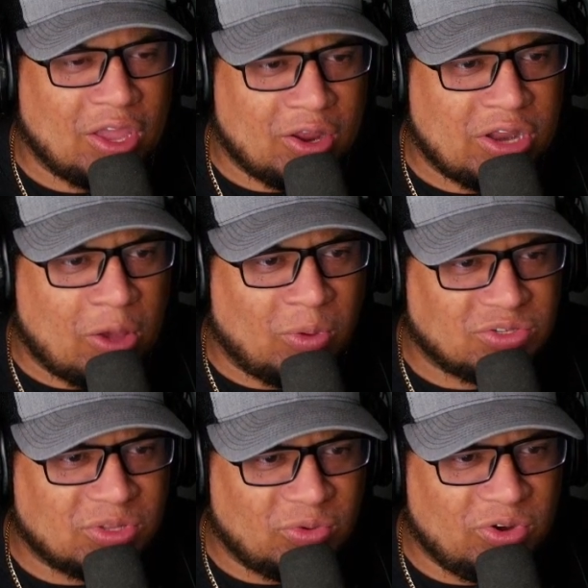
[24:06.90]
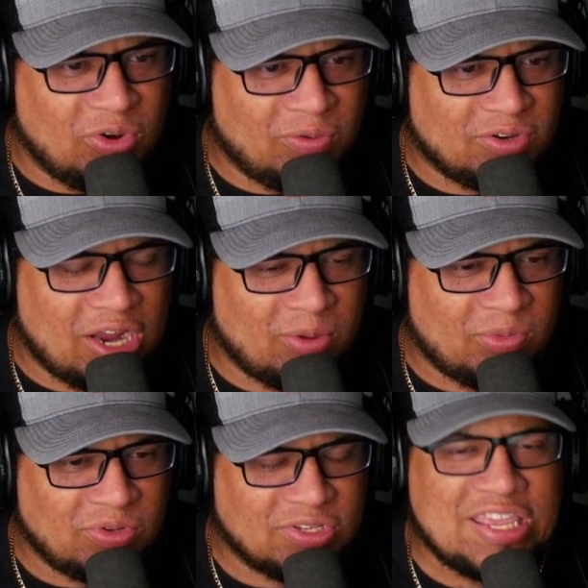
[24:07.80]
That was with the new overtime
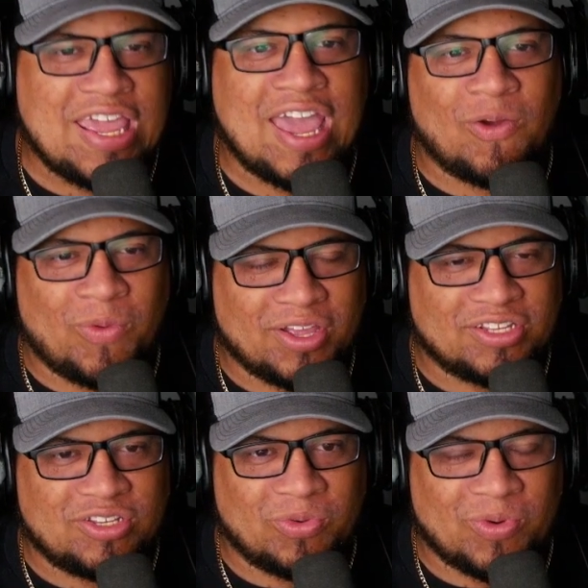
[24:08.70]
rules? Yeah, it was. You're right.